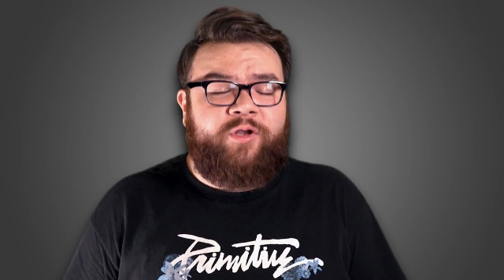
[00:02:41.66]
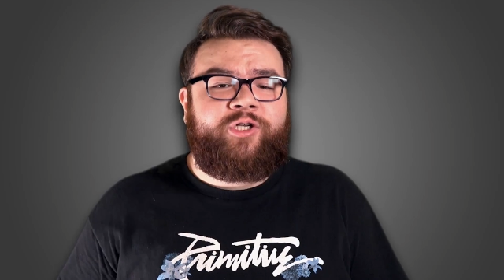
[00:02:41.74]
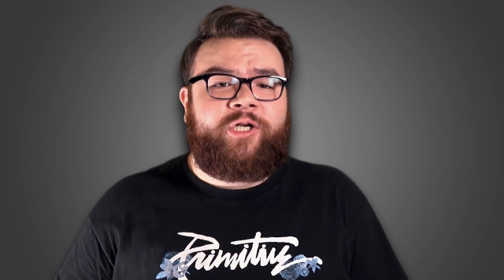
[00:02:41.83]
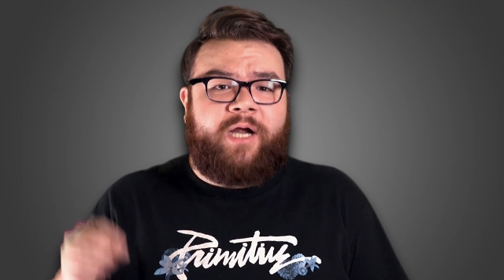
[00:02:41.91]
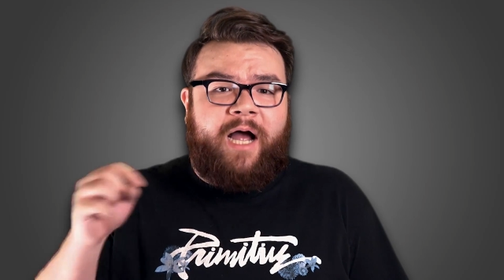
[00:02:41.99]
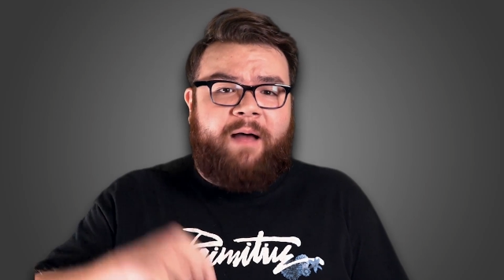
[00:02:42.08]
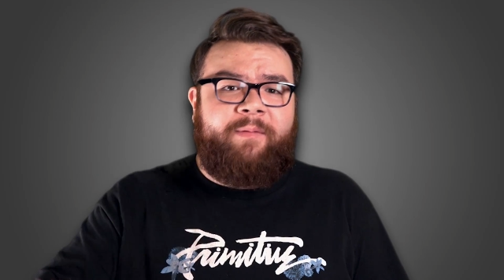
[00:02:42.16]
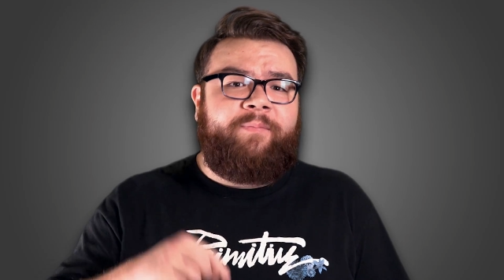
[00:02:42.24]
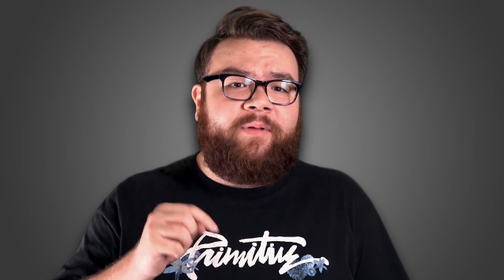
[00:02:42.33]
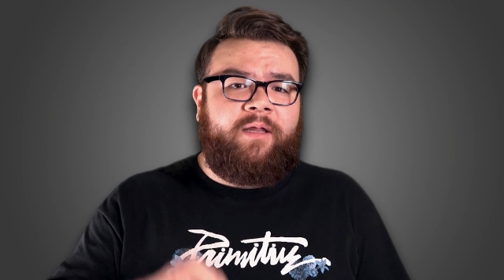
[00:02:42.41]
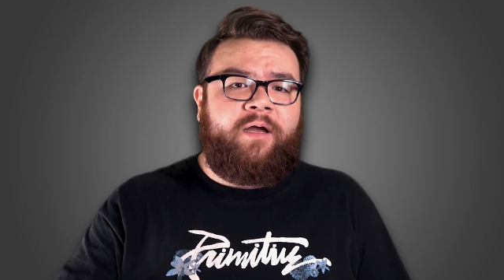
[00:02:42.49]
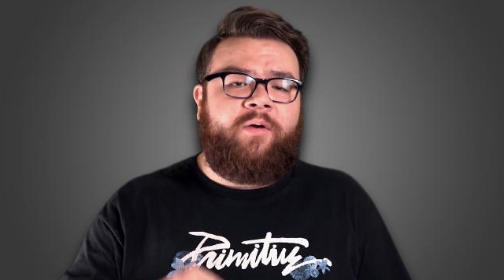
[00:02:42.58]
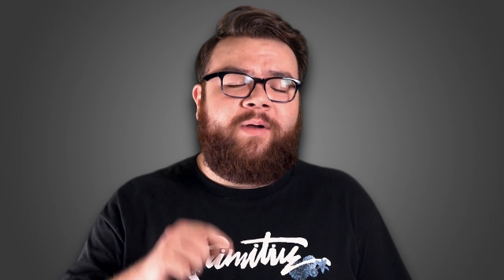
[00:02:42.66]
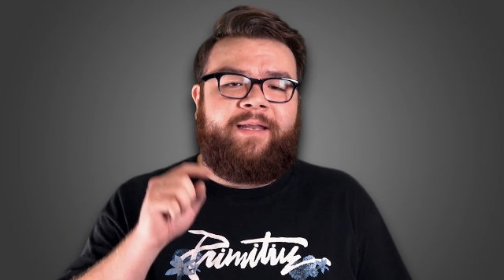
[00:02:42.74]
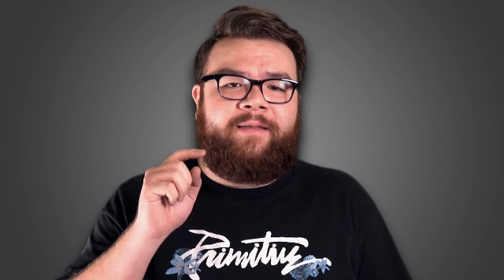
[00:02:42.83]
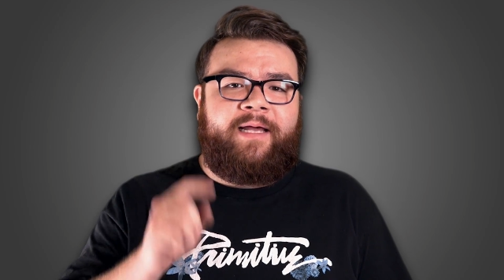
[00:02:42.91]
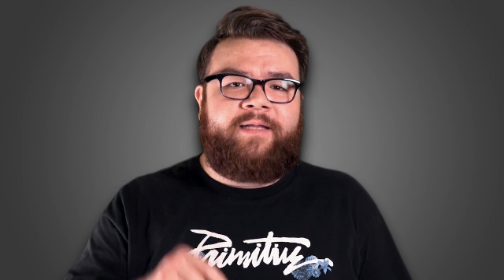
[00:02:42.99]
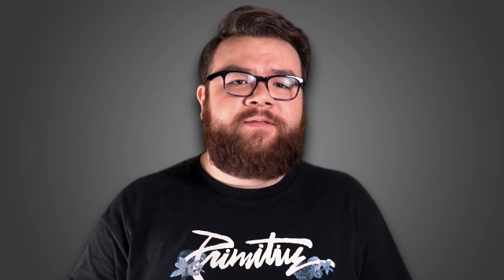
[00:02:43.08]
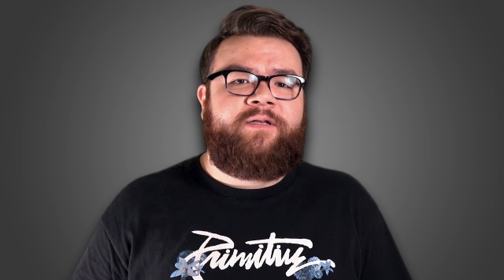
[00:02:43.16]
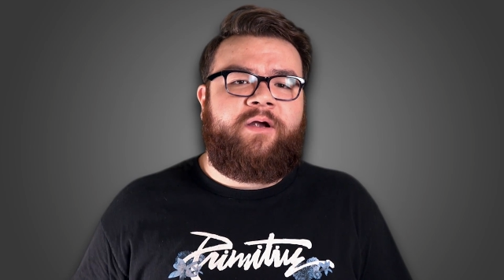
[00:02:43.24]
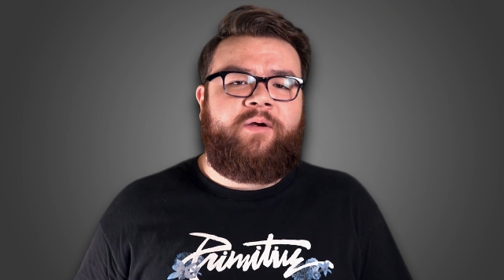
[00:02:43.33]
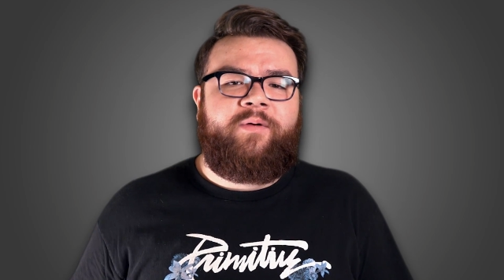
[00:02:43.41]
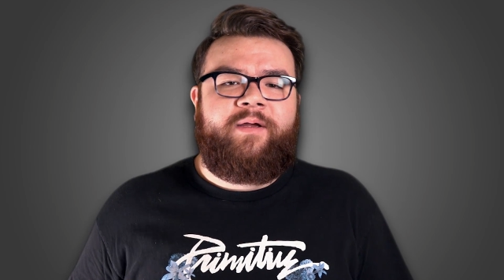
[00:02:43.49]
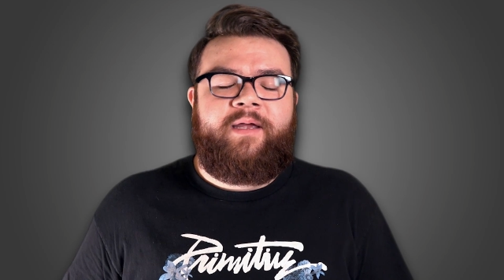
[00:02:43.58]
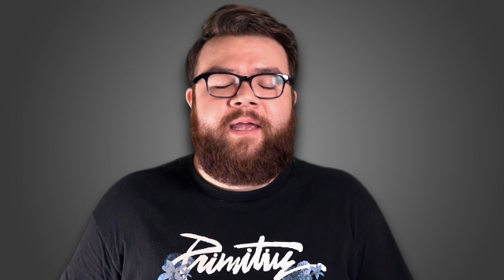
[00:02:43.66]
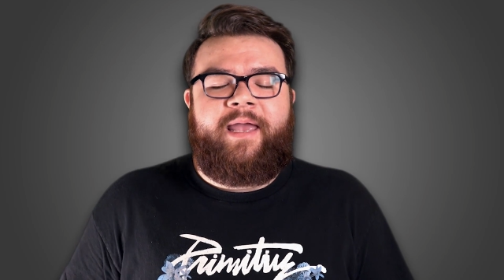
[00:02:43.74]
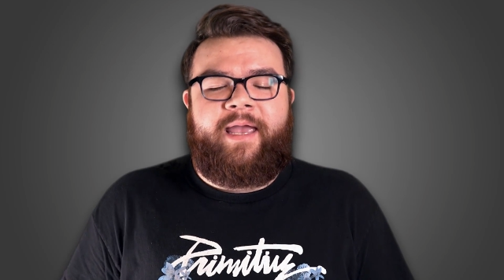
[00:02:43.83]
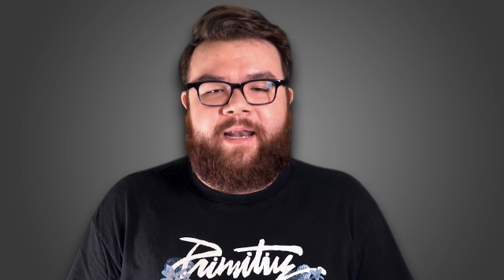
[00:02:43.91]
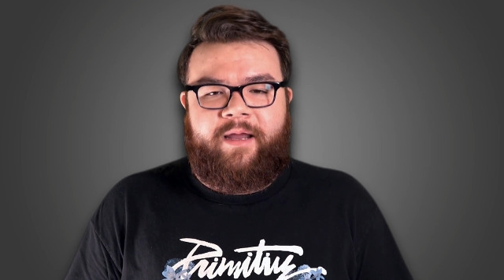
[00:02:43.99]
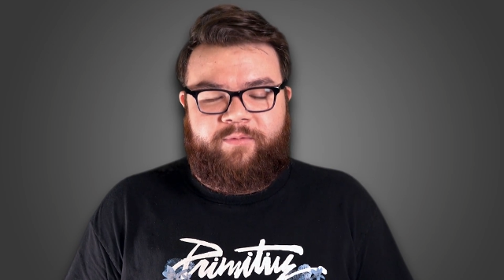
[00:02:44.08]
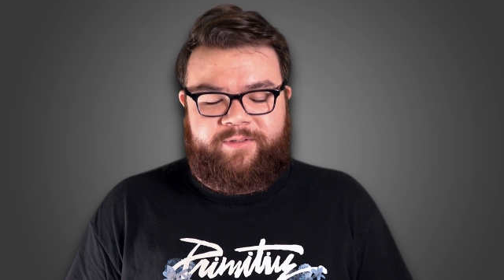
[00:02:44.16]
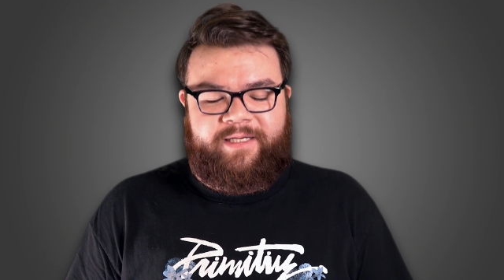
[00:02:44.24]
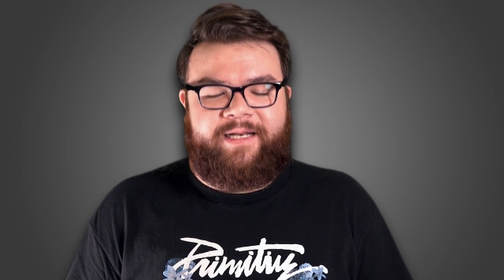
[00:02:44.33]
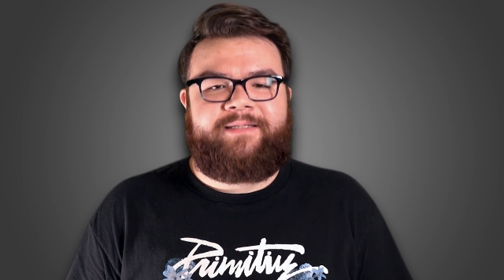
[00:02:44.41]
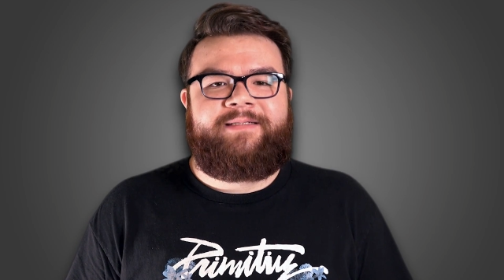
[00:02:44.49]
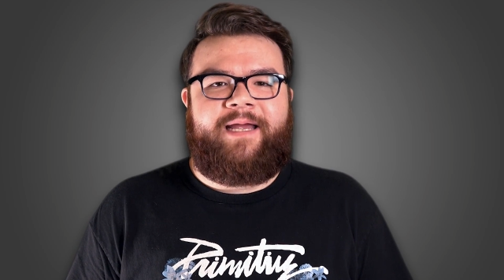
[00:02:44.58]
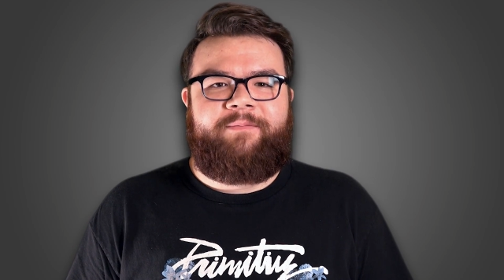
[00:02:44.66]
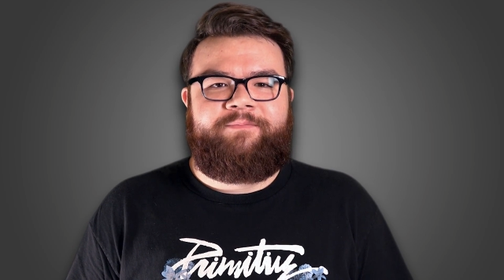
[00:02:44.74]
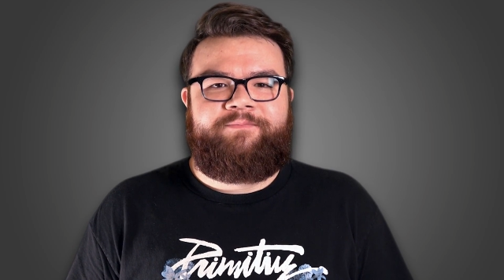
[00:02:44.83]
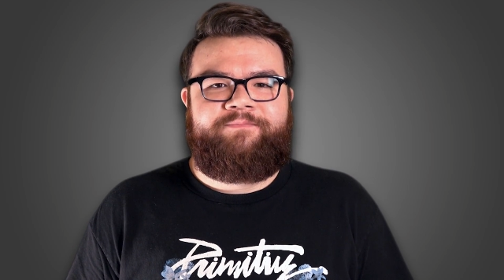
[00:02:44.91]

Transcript: you should comment below and let us know, and uh, we'll see you next time.